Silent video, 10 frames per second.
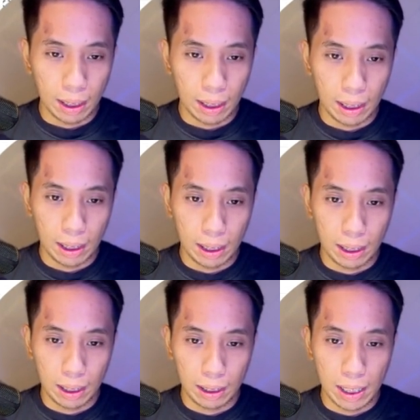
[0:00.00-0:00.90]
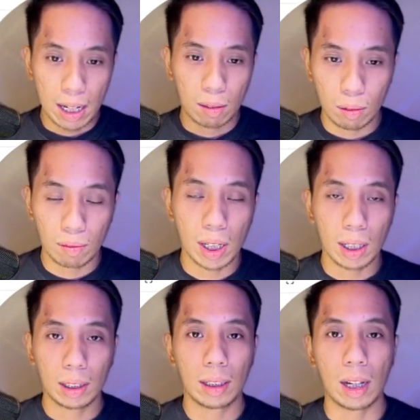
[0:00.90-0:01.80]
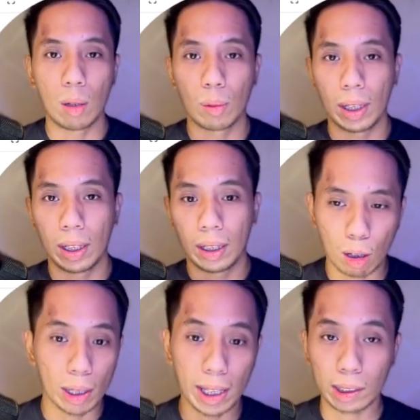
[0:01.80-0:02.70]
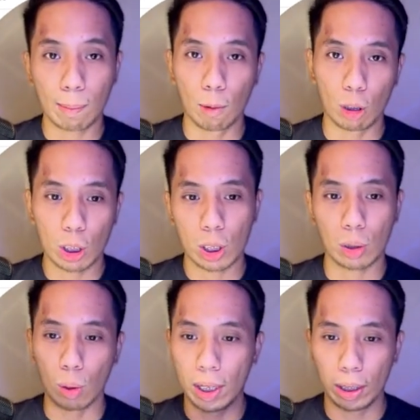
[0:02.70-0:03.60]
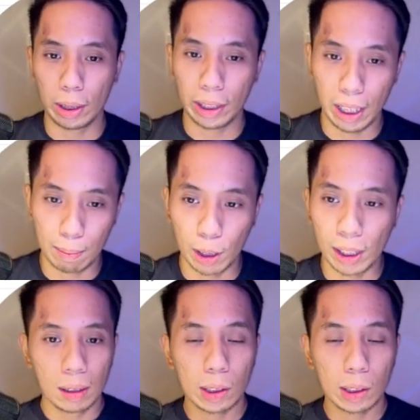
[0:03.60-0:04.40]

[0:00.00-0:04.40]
And yeah, we've got our contacts pushed to another table.